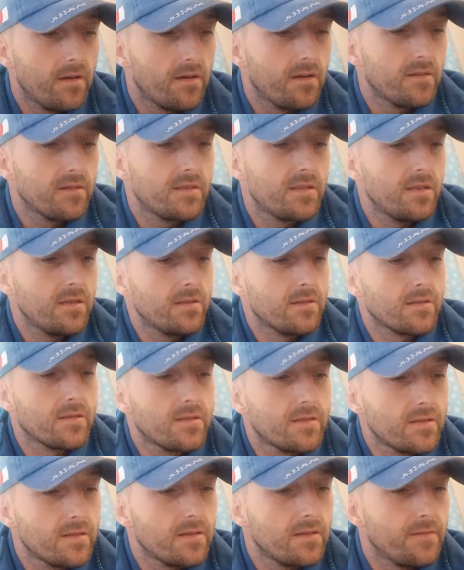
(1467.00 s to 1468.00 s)

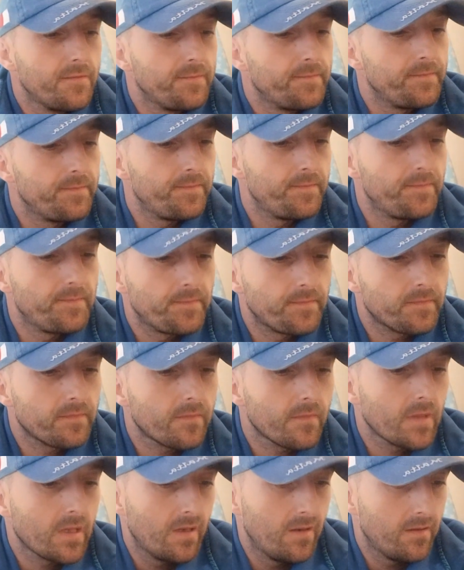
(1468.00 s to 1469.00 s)
seasons.
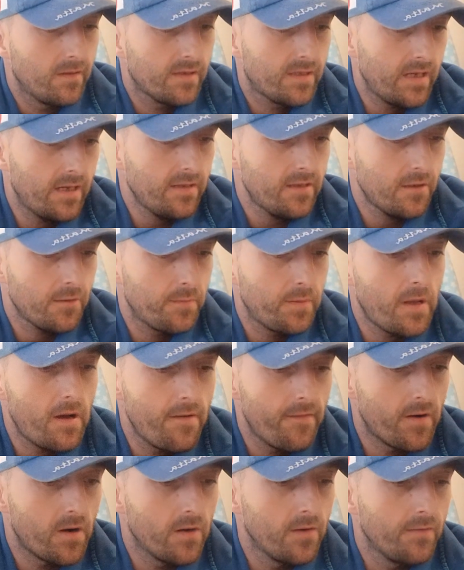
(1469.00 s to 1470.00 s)
The central power